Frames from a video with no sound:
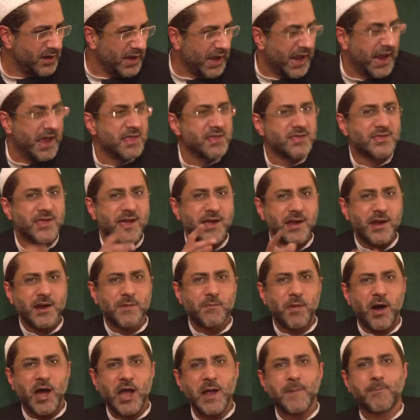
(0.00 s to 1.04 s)
and
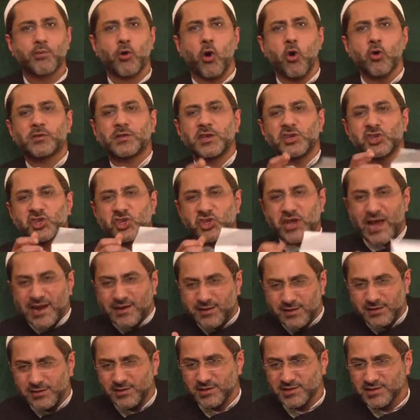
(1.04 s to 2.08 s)
thereby broke the
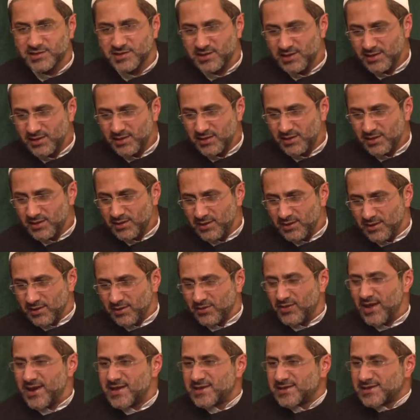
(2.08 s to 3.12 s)
shackles
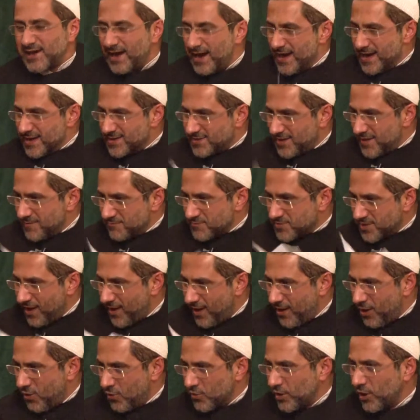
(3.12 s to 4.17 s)
that tied them
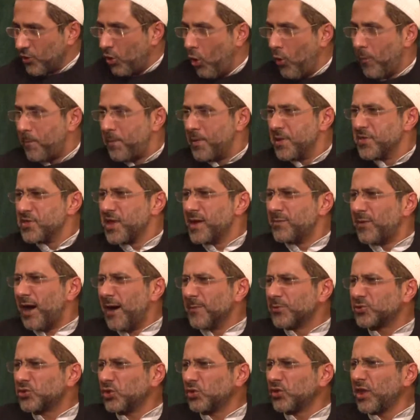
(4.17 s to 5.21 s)
down and opened them
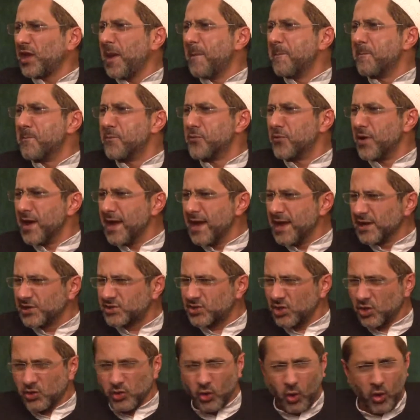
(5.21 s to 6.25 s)
up so they embraced
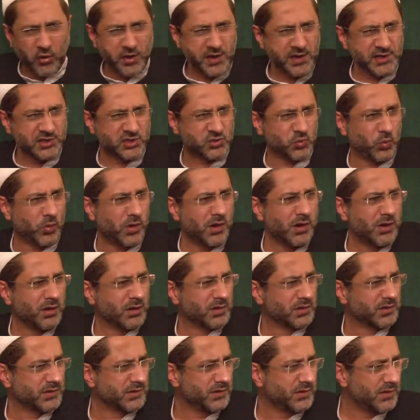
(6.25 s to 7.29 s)
the glorious
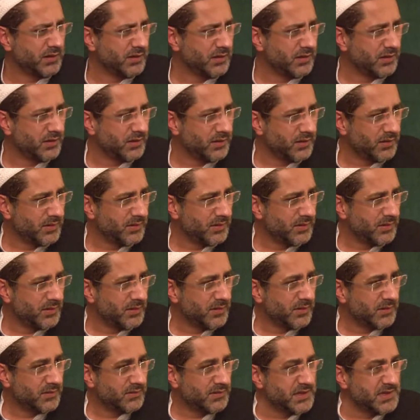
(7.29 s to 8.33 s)
world.
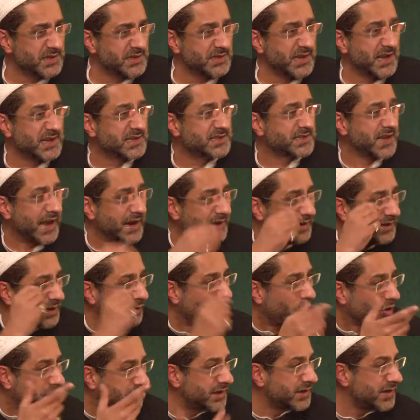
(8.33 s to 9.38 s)
This is exactly
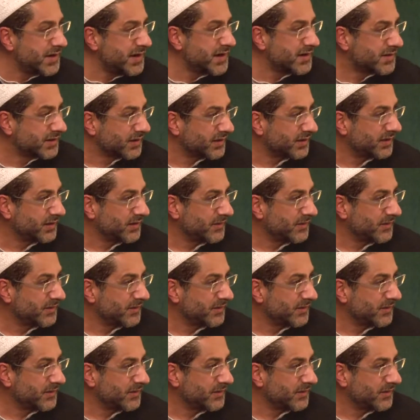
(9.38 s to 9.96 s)
what he did.